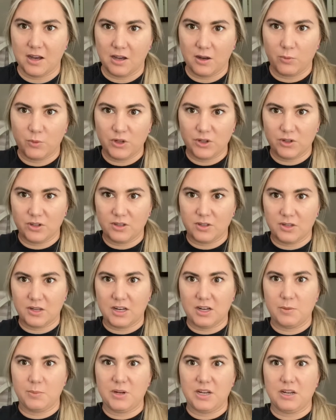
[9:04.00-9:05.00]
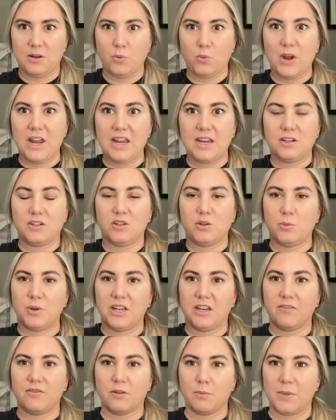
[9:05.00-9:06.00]
which is going to be way too
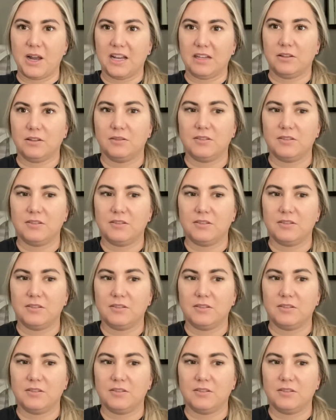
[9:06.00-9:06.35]
big for my